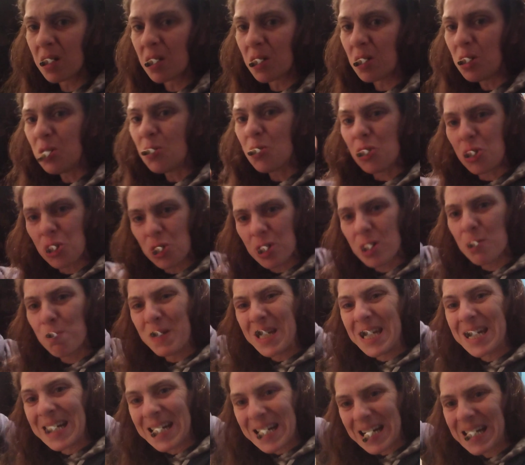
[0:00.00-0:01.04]
You stood
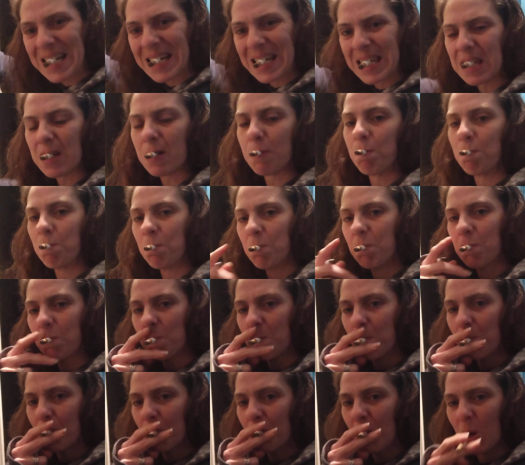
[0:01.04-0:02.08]
behind them.
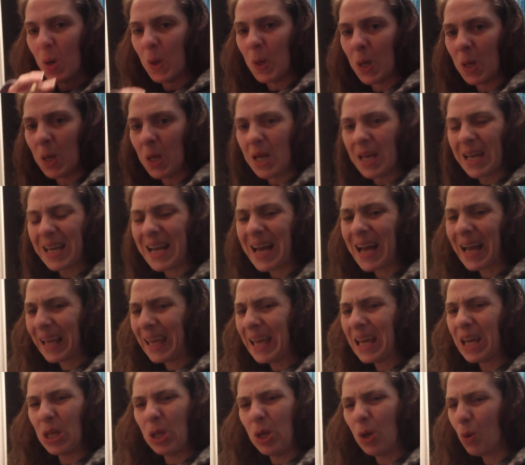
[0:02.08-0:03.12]
And I
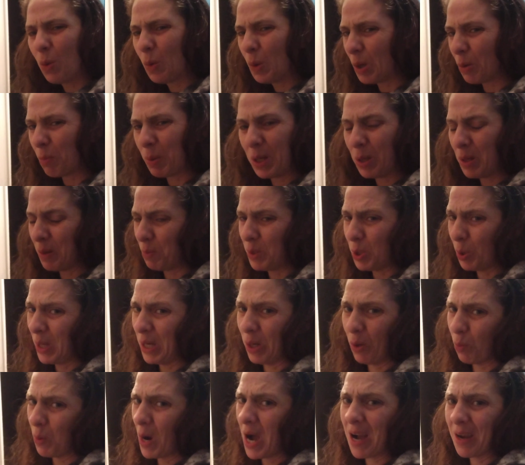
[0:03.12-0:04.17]
get you were
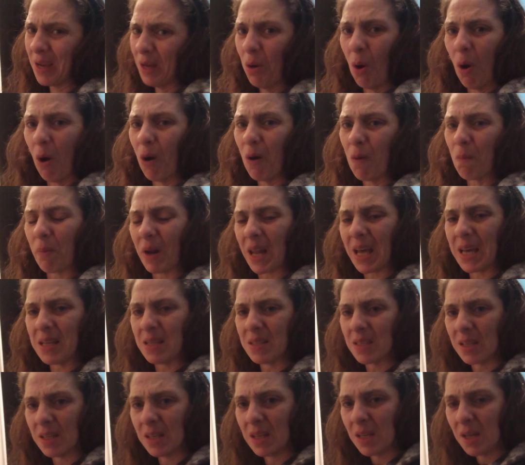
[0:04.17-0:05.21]
between a rock and a hard
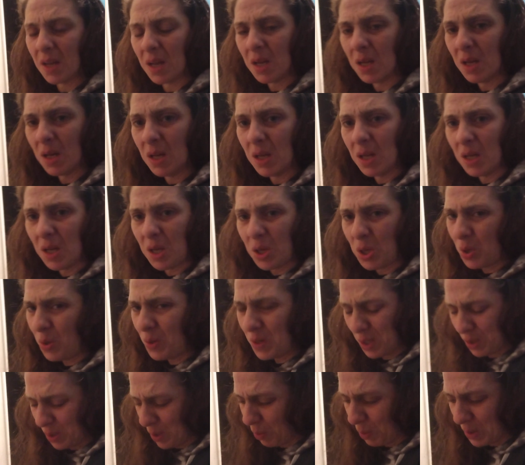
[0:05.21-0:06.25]
place. You
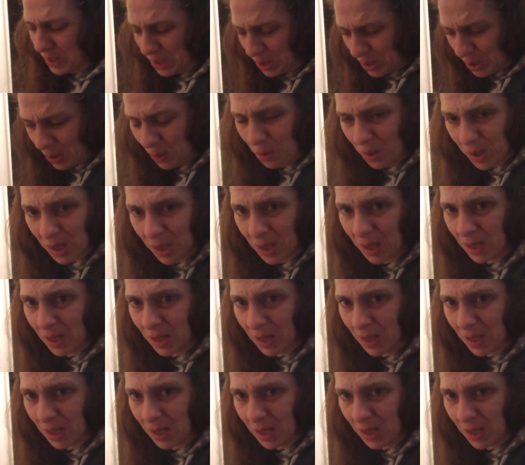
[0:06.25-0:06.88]
didn't know what to do.